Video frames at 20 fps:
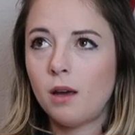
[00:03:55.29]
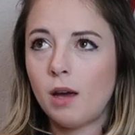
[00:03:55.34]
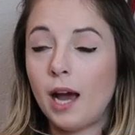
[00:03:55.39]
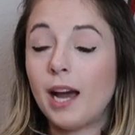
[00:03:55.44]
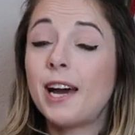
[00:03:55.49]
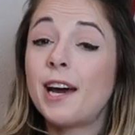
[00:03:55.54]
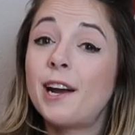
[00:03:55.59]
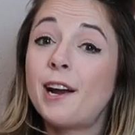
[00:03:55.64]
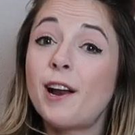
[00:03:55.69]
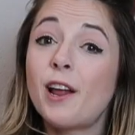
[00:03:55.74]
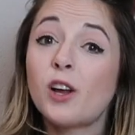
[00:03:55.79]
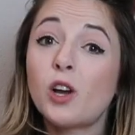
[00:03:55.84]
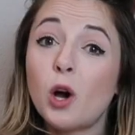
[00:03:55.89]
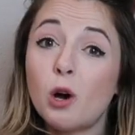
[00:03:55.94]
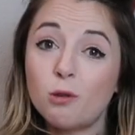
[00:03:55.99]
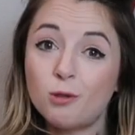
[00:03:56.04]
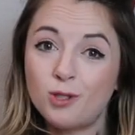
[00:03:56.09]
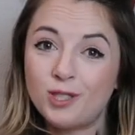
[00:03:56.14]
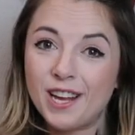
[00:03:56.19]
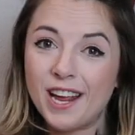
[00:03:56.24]
I cut out a
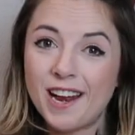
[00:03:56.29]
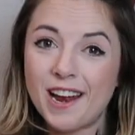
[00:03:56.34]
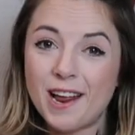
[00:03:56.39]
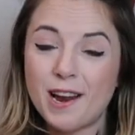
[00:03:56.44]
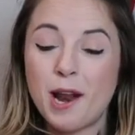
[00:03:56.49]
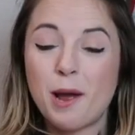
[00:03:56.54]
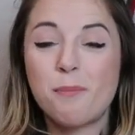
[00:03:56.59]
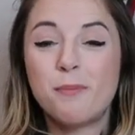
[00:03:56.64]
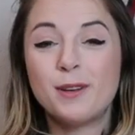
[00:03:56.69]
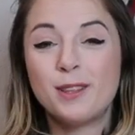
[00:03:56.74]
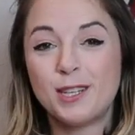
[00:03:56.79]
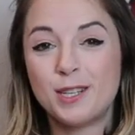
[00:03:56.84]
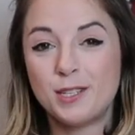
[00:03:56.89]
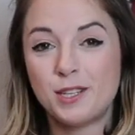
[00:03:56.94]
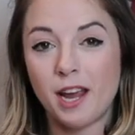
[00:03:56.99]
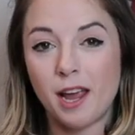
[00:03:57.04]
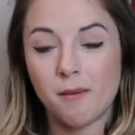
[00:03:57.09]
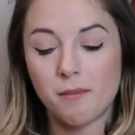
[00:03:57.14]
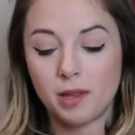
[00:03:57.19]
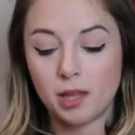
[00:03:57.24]
ghost in it and I put the
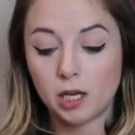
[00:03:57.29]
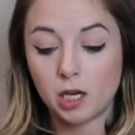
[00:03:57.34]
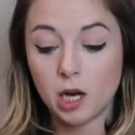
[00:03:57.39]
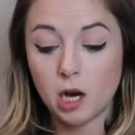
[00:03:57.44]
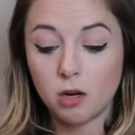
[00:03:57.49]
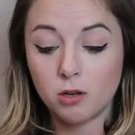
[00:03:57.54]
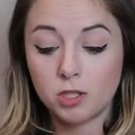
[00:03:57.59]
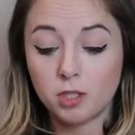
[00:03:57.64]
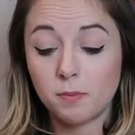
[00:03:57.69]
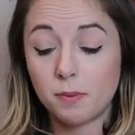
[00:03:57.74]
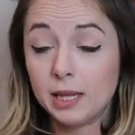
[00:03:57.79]
jam in the ghost,